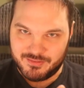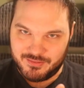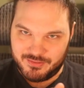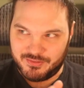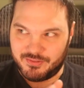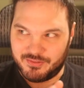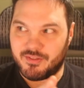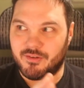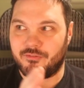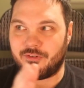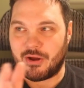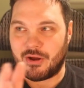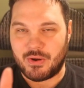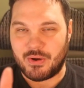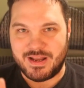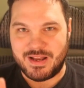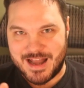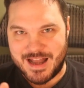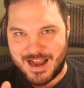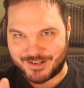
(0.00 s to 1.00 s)
the
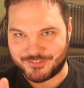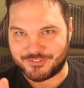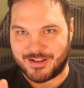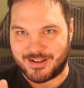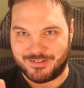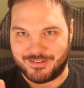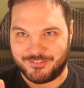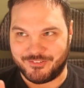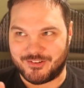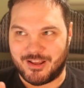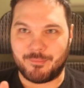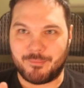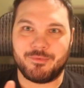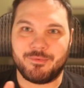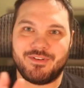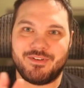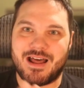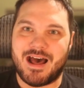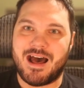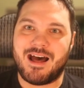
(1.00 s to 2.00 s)
very next end step,
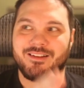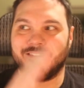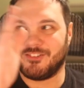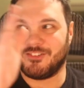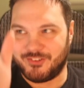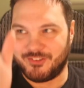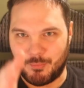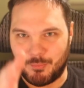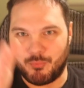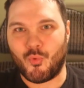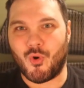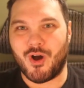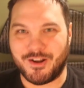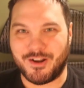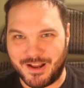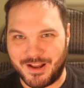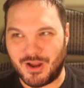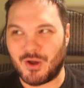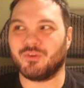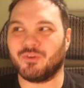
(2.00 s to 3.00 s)
not skip one
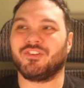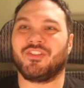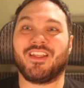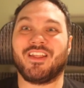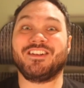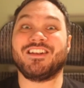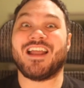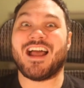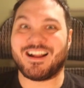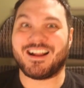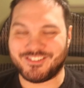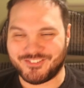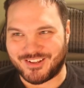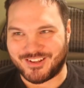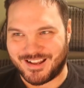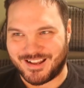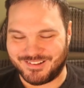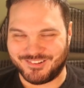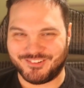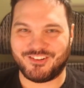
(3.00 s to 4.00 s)
and go to the next
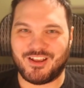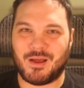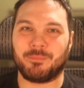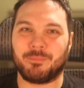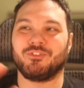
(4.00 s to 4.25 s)
end step.